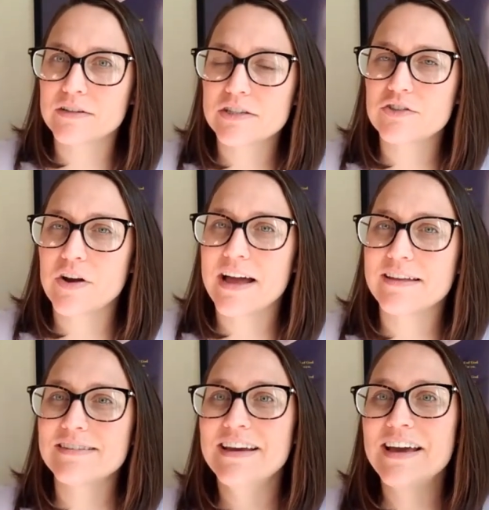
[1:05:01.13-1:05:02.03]

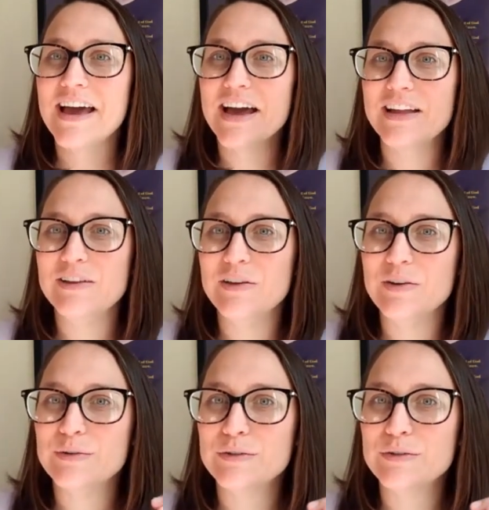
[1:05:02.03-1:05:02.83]
stress, and you